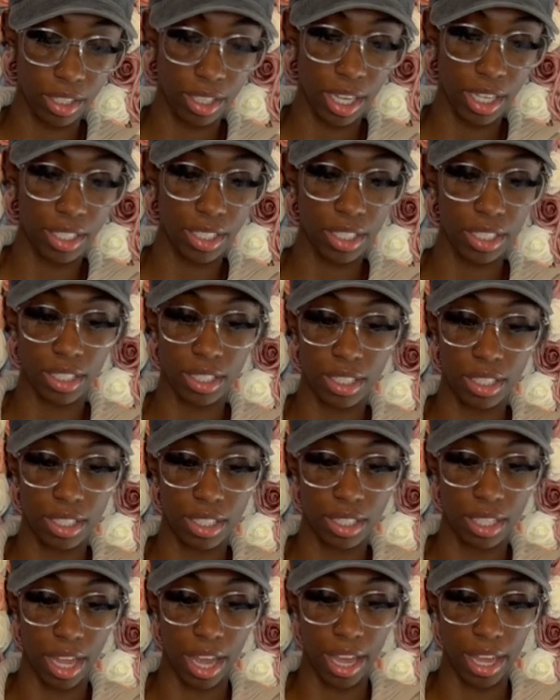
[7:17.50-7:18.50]
doesn't
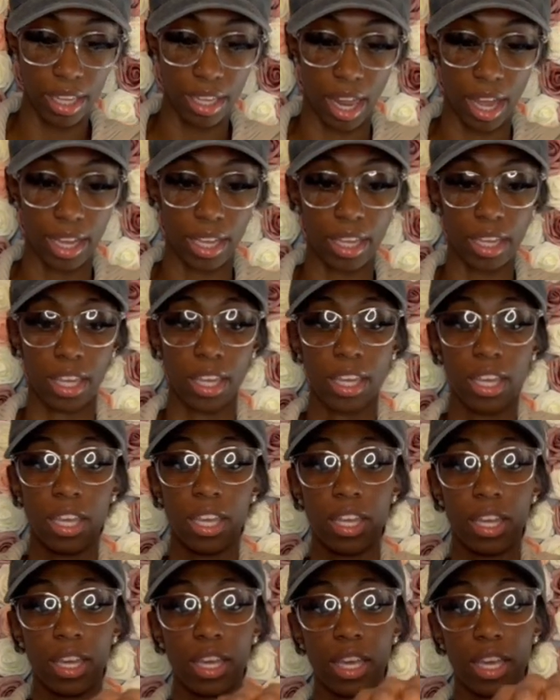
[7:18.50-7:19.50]
stay like,
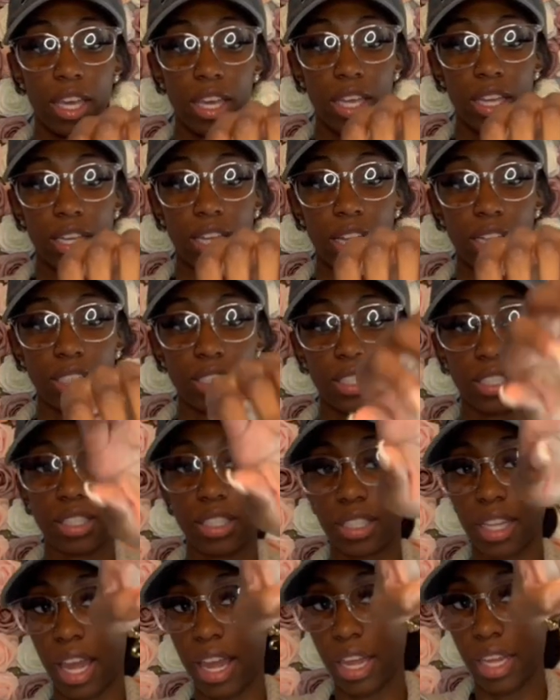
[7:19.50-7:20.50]
it doesn't stay